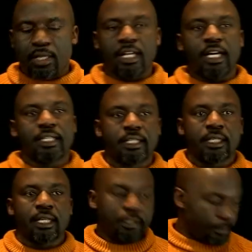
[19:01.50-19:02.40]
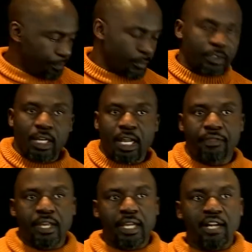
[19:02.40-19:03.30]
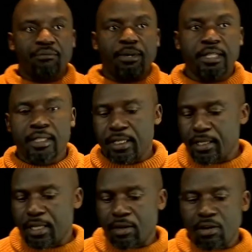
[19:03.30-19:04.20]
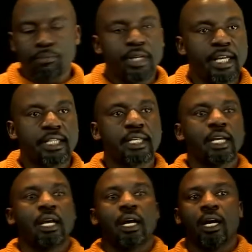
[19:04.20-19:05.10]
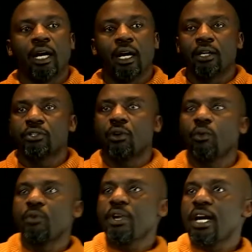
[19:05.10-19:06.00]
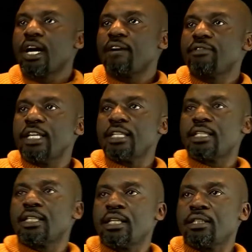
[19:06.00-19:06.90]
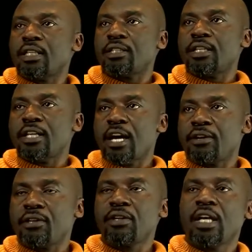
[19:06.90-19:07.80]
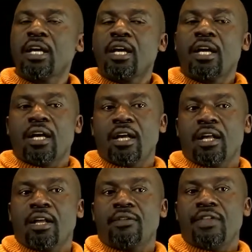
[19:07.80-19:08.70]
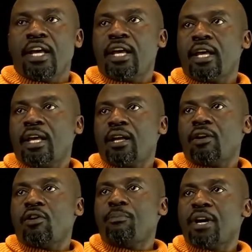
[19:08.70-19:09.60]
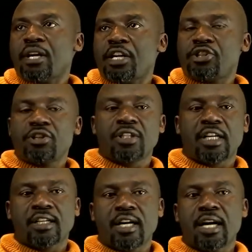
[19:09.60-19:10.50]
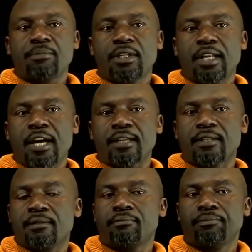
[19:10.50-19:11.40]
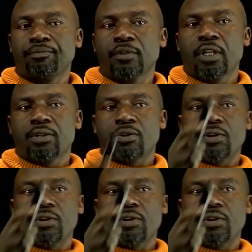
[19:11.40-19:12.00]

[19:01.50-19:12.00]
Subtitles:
that, I think I've placed this in the wrong place. So when we have this scenario, the operation that comes last. So